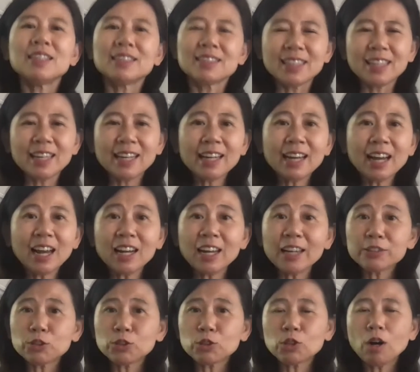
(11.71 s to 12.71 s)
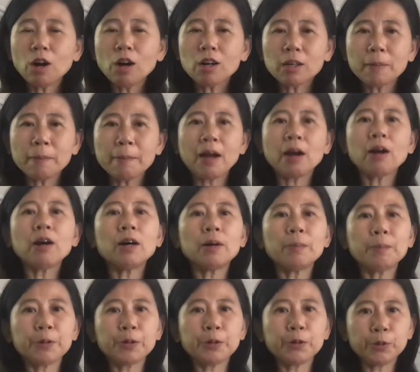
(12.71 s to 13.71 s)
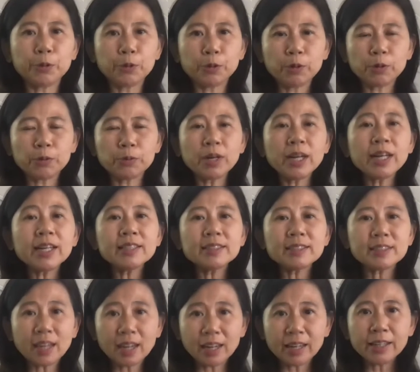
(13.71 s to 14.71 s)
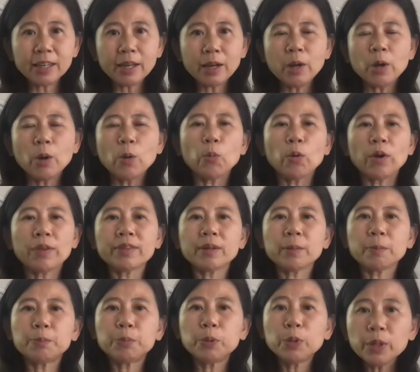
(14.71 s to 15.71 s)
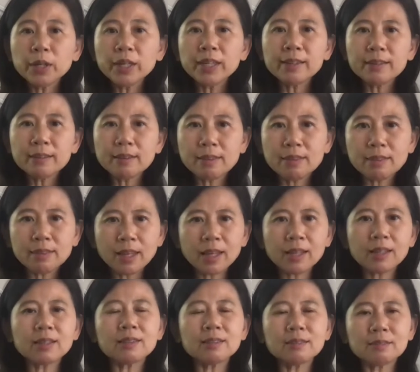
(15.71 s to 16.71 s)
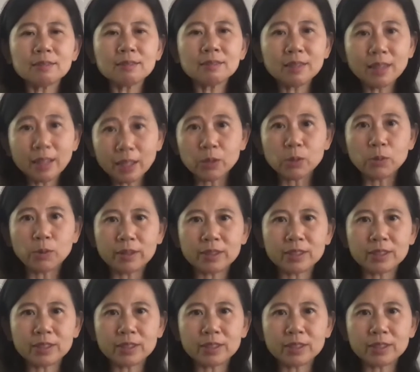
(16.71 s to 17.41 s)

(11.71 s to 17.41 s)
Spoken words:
Today, I'd like to talk about a puree diet with a pudding thick liquid.